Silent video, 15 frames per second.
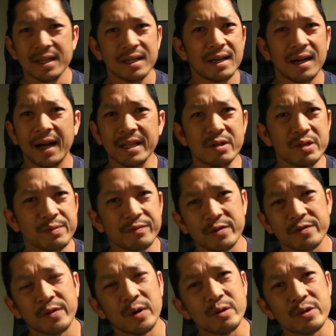I use him for
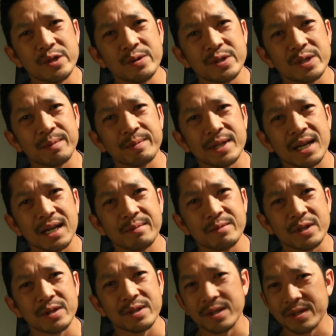photo shoots sometimes
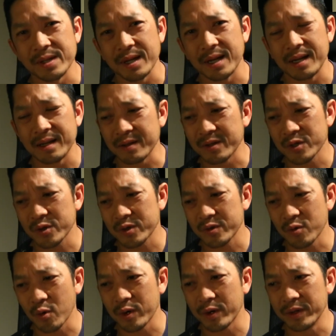because he's
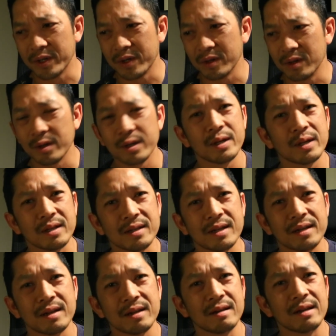extraordinarily good looking
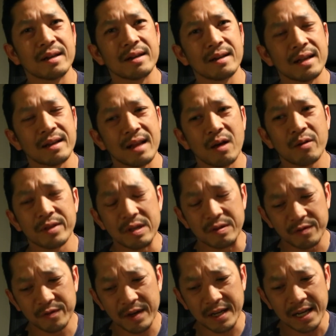and healthy
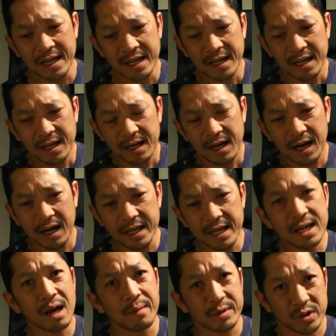and fit. He
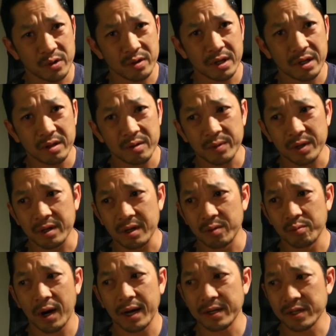got me turned on to them, and
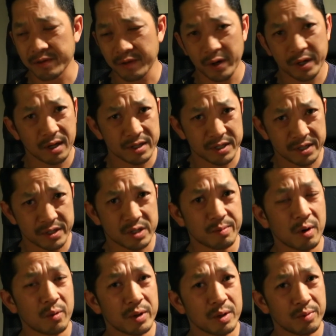Brian is very conscious
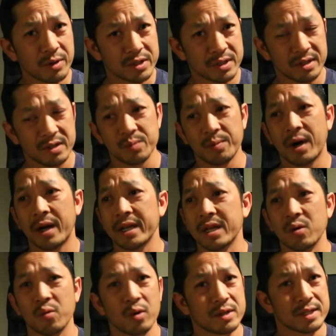about what he puts on his body.
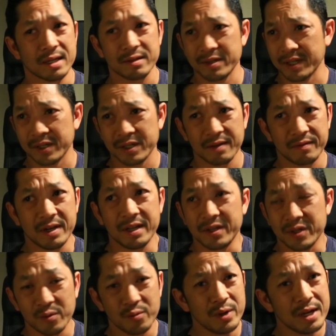He works out 6-7
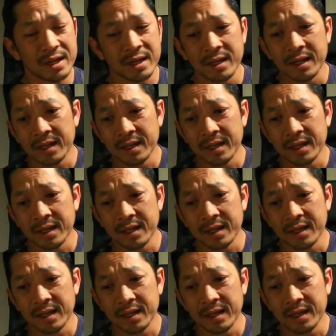days a week.